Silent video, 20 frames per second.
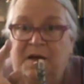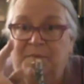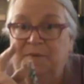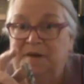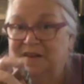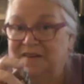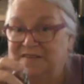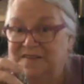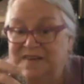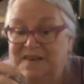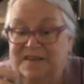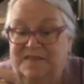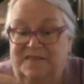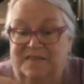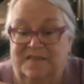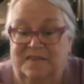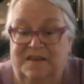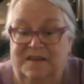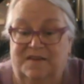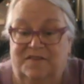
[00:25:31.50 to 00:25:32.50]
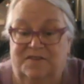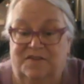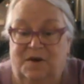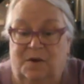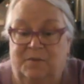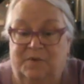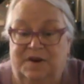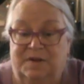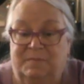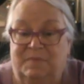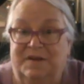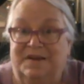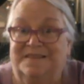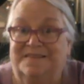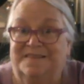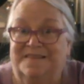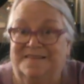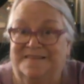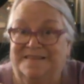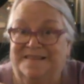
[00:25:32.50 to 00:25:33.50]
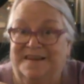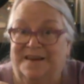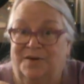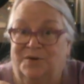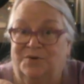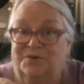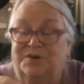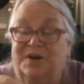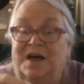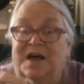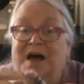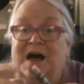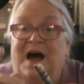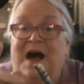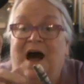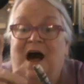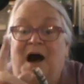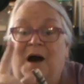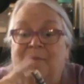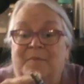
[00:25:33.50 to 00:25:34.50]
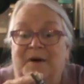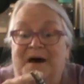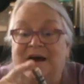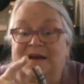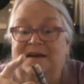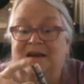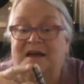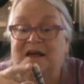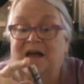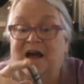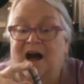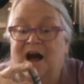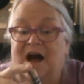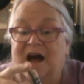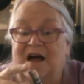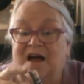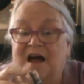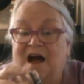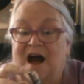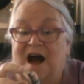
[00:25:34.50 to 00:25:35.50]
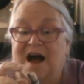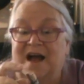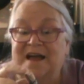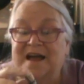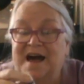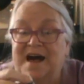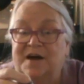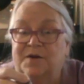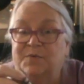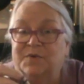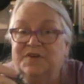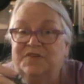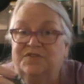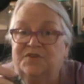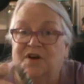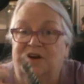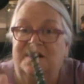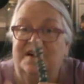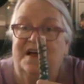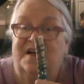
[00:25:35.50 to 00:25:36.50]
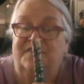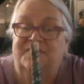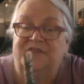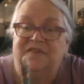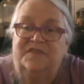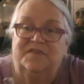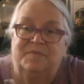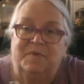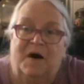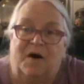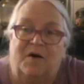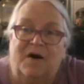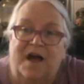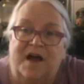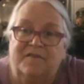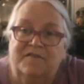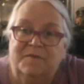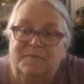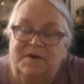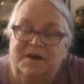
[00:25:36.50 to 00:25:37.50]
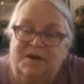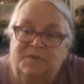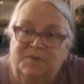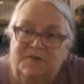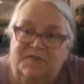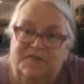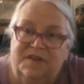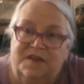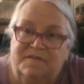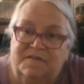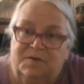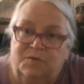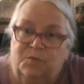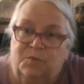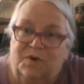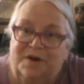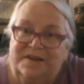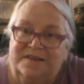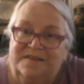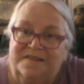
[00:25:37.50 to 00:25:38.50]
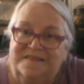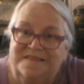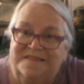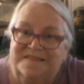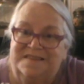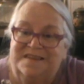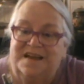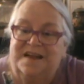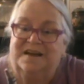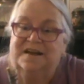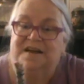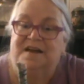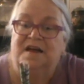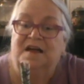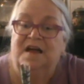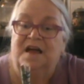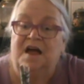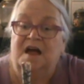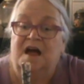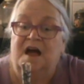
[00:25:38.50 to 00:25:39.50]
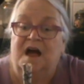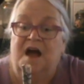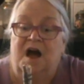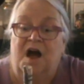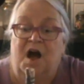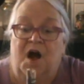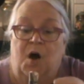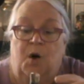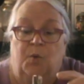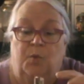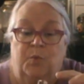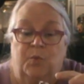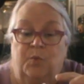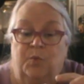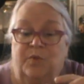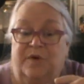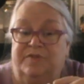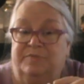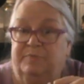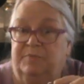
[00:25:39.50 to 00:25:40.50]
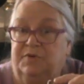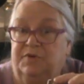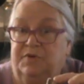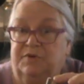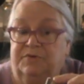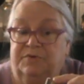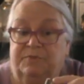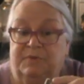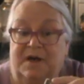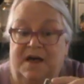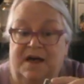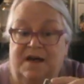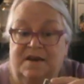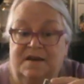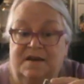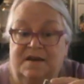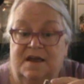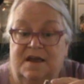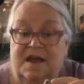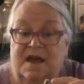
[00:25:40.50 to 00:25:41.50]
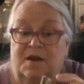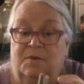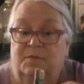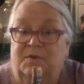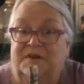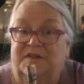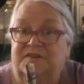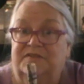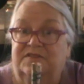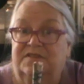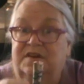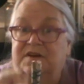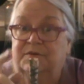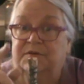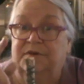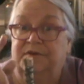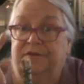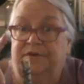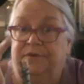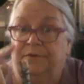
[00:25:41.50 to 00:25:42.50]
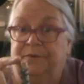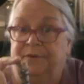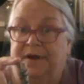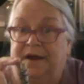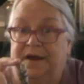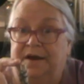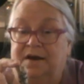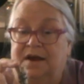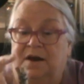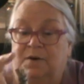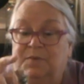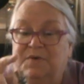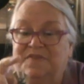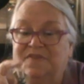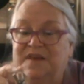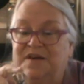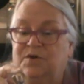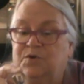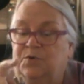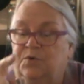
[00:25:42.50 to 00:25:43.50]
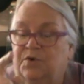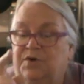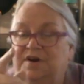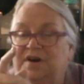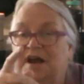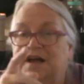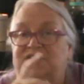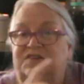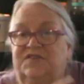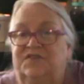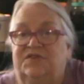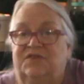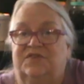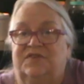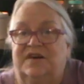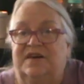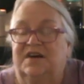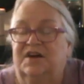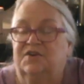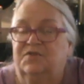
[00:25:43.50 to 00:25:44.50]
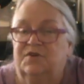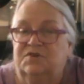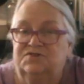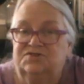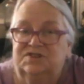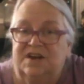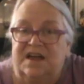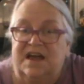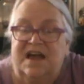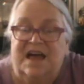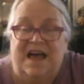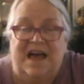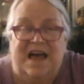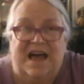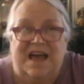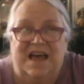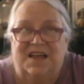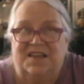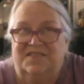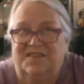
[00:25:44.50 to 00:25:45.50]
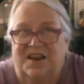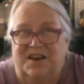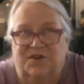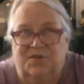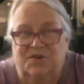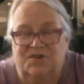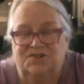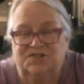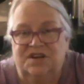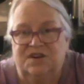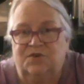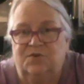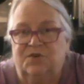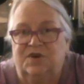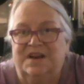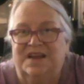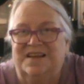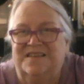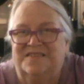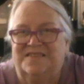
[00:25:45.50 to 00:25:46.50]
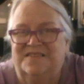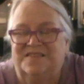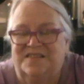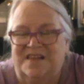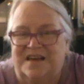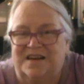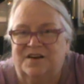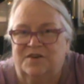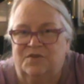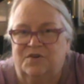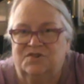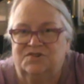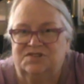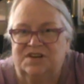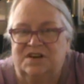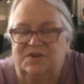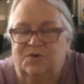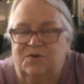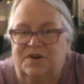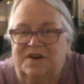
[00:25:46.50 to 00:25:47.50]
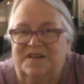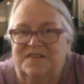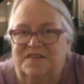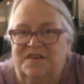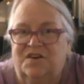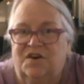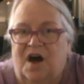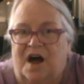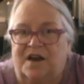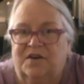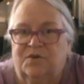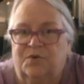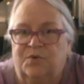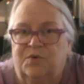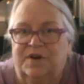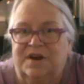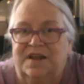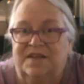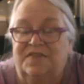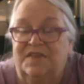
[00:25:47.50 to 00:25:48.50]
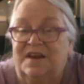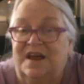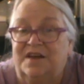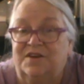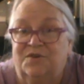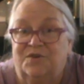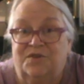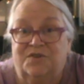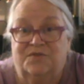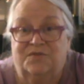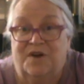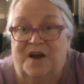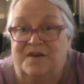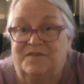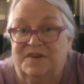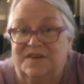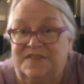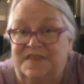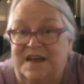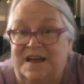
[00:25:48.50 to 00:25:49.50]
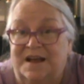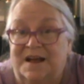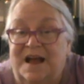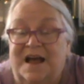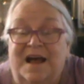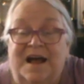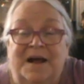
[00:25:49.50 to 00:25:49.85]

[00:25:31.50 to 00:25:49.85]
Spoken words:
because it's already been sealed. But we started out the spell. Everybody was given one stick with blue thread and one stick with green, and it was like cord, and I just used like a crochet. It's not a crochet cord, it's like a crochet cord. It's a cotton cording that I use for everything,